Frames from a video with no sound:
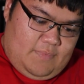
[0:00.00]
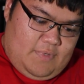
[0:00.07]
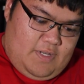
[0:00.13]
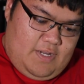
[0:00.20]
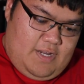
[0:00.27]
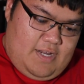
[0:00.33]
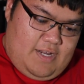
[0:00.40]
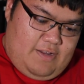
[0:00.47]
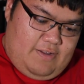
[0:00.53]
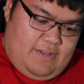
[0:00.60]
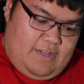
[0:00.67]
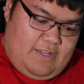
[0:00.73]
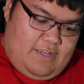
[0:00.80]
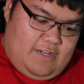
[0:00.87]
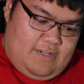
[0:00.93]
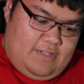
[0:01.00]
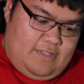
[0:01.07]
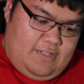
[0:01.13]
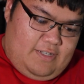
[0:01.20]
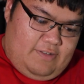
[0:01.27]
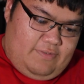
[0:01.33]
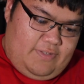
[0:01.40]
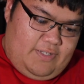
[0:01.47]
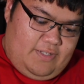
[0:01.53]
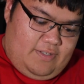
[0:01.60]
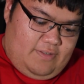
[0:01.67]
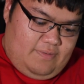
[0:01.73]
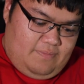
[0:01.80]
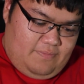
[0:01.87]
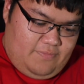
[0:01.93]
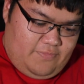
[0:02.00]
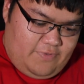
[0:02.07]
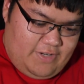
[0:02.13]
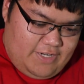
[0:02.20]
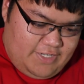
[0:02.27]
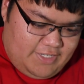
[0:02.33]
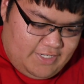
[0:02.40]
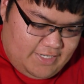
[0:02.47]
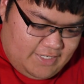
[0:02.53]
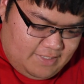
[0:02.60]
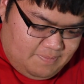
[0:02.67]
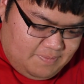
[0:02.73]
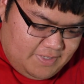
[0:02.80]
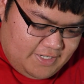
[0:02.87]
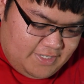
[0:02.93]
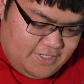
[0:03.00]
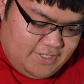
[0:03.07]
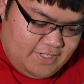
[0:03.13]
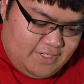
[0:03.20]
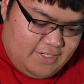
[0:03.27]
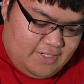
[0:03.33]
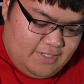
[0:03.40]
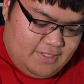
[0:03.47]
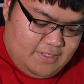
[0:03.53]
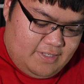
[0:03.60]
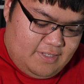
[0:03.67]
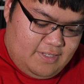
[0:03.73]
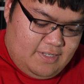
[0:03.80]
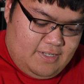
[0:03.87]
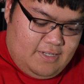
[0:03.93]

Alright, we got ourselves some Regice pictures.